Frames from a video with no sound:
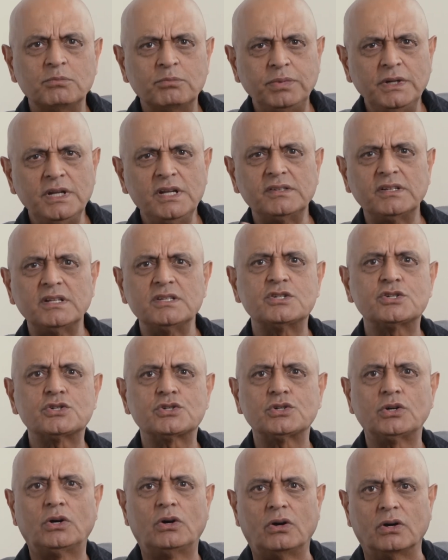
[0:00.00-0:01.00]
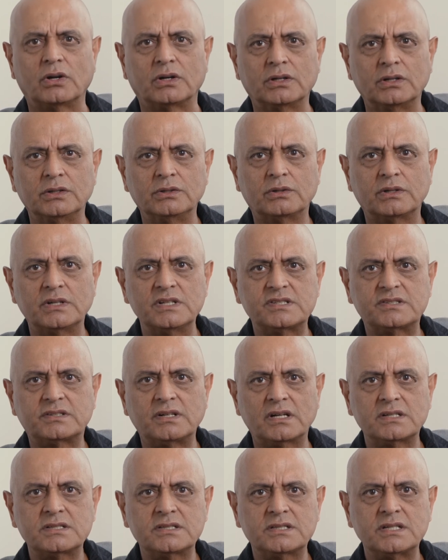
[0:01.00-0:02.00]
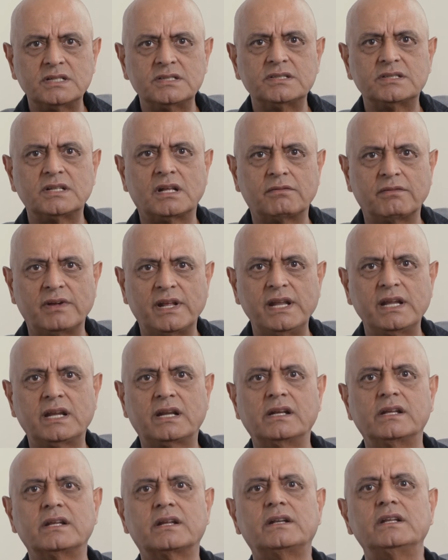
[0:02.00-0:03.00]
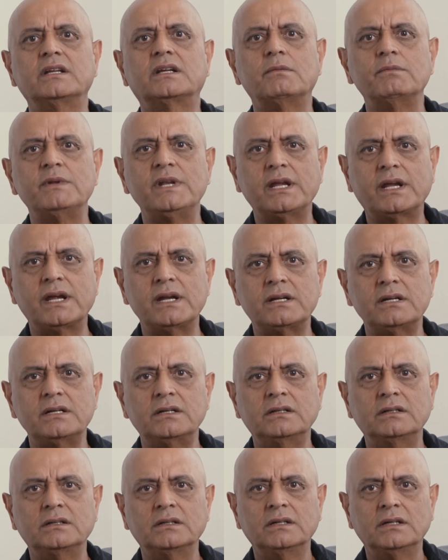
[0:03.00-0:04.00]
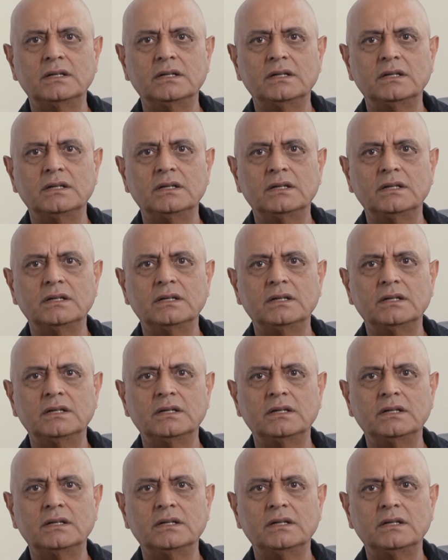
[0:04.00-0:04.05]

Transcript: Please ensure your instructions are very clearly communicated.